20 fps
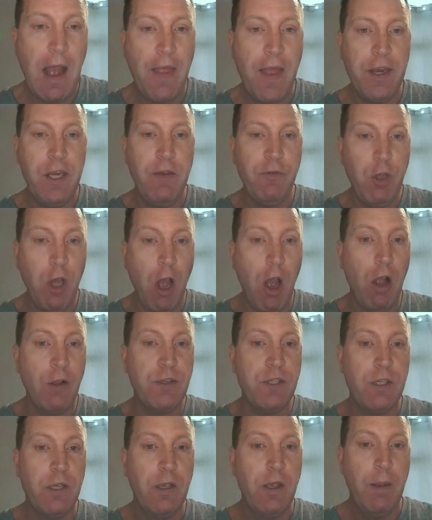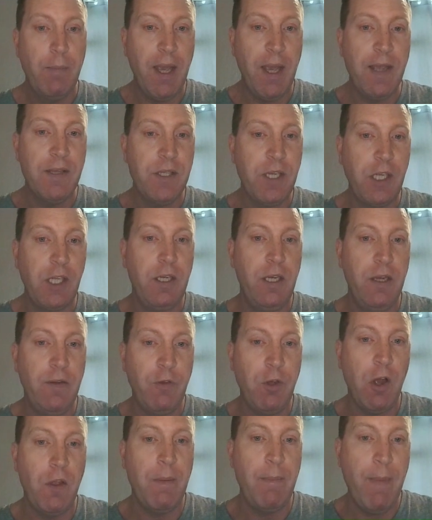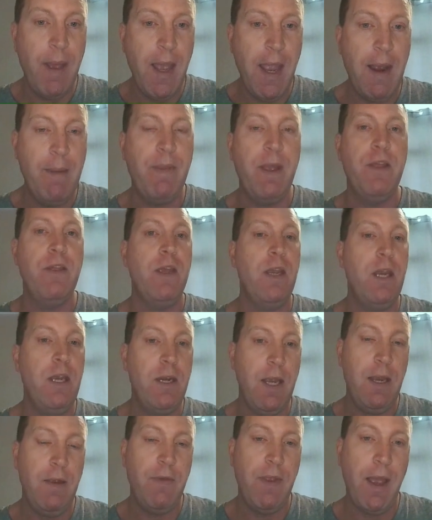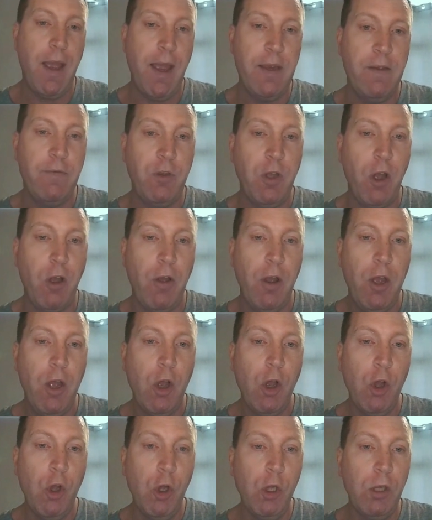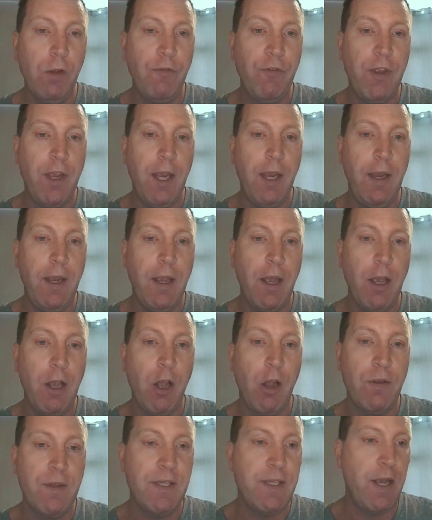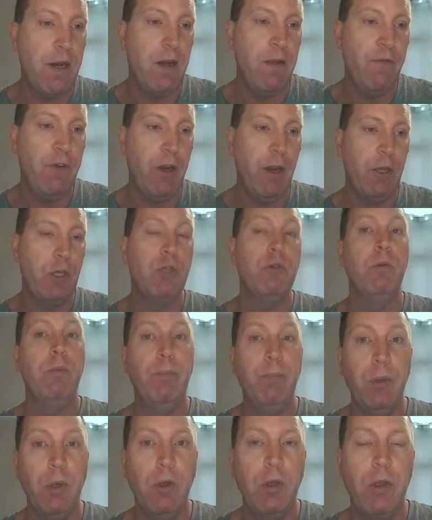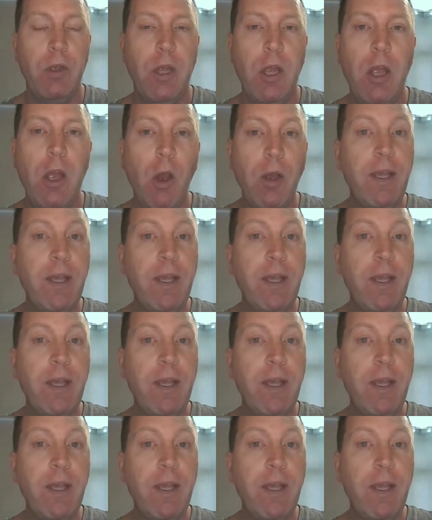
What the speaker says: And then you've got, basically, you've got the main bit that you need there. You've got all of the content of your actual book.